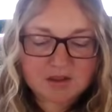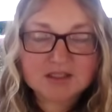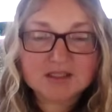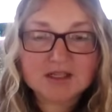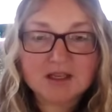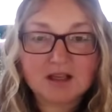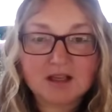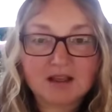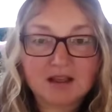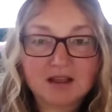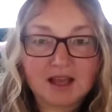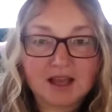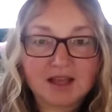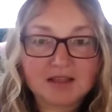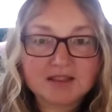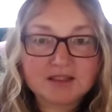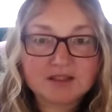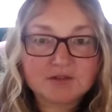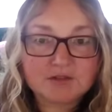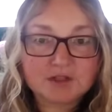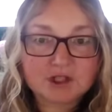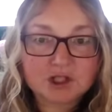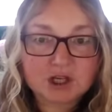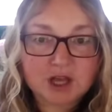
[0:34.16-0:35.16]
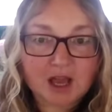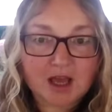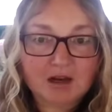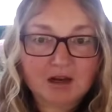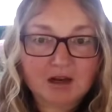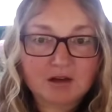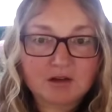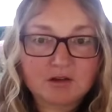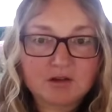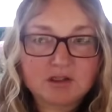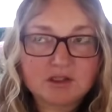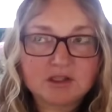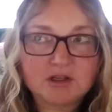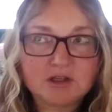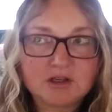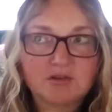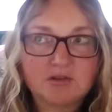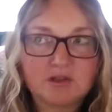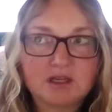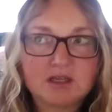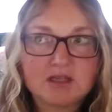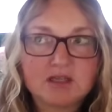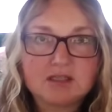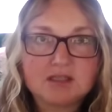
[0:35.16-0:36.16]
There's collective shadows.
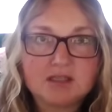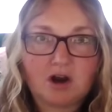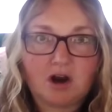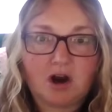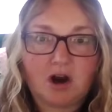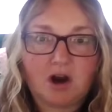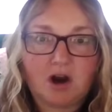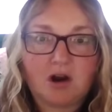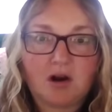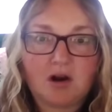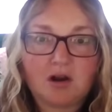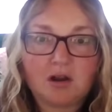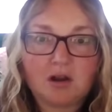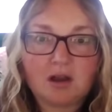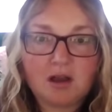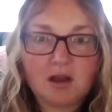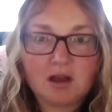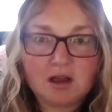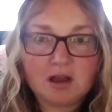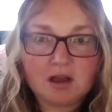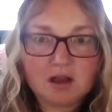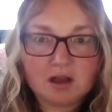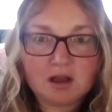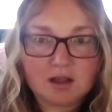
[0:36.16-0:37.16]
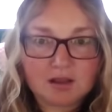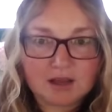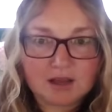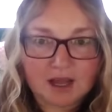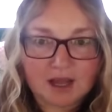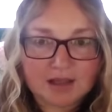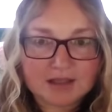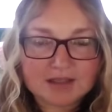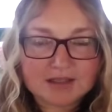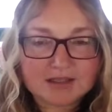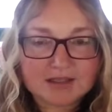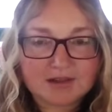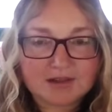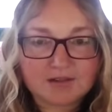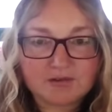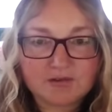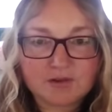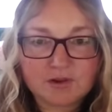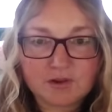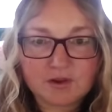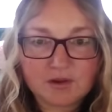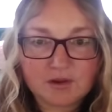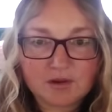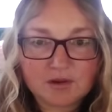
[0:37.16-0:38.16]
So these are
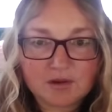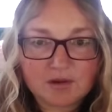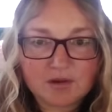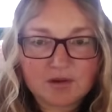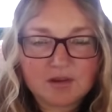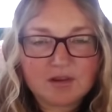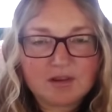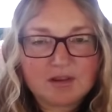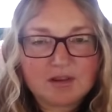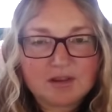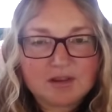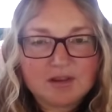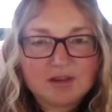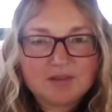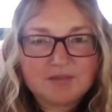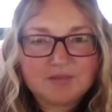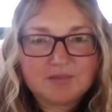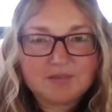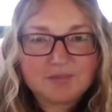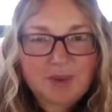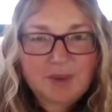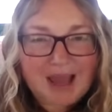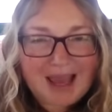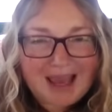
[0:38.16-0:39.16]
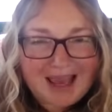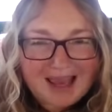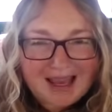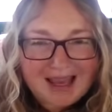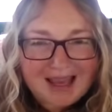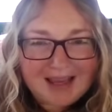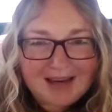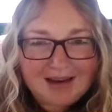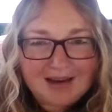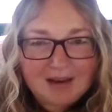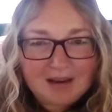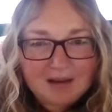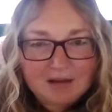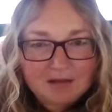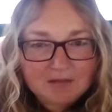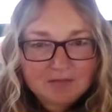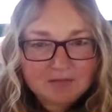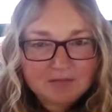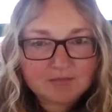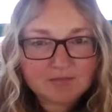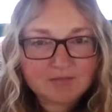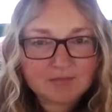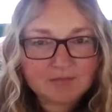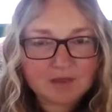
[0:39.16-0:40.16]
collective pain,
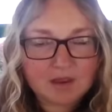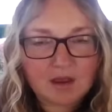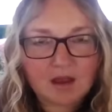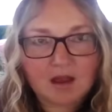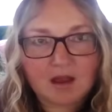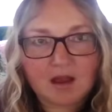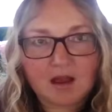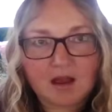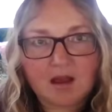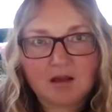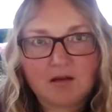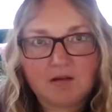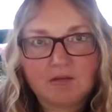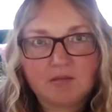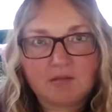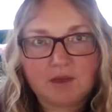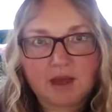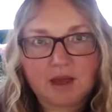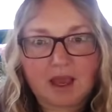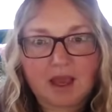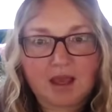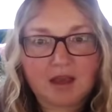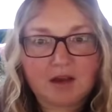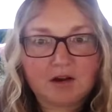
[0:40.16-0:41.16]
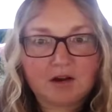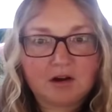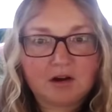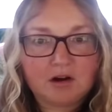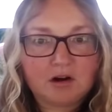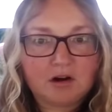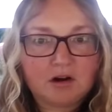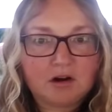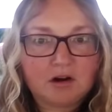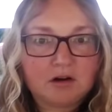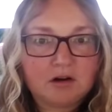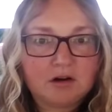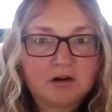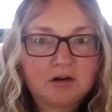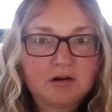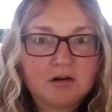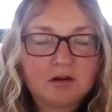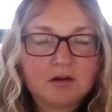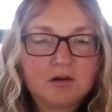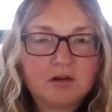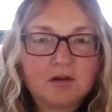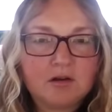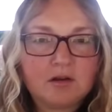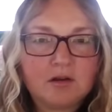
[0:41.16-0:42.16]
anger,
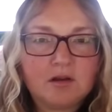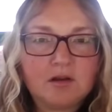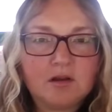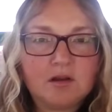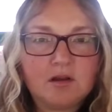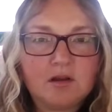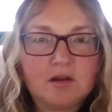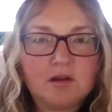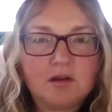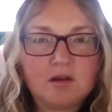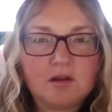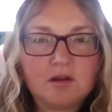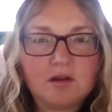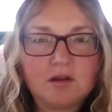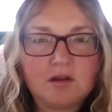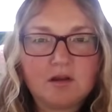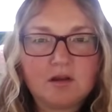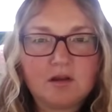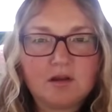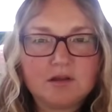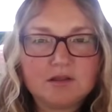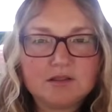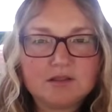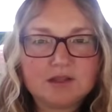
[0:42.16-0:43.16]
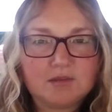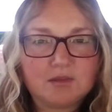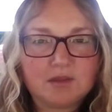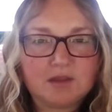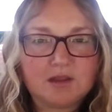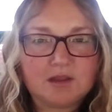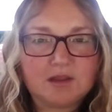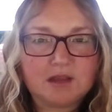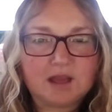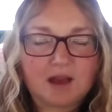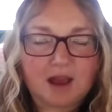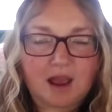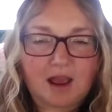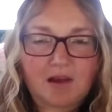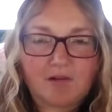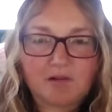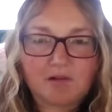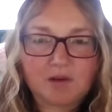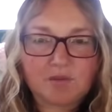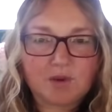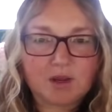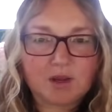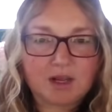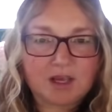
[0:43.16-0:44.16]
something that
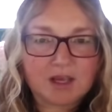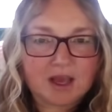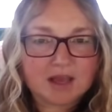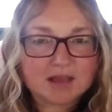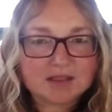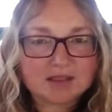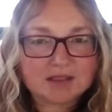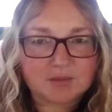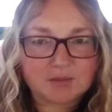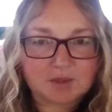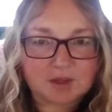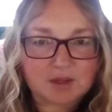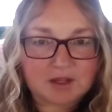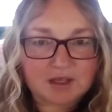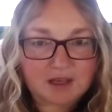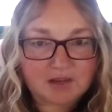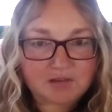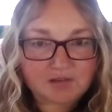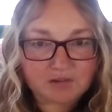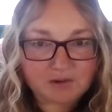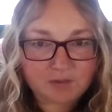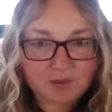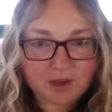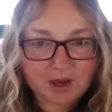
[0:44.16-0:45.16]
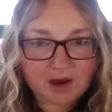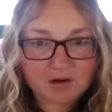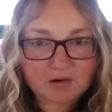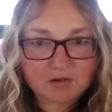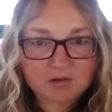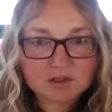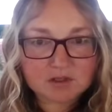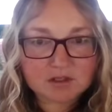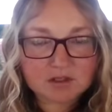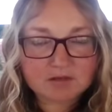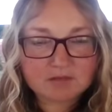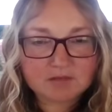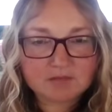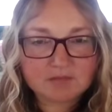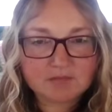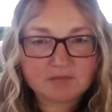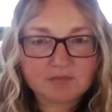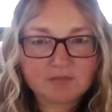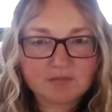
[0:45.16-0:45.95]
everybody has a belief about.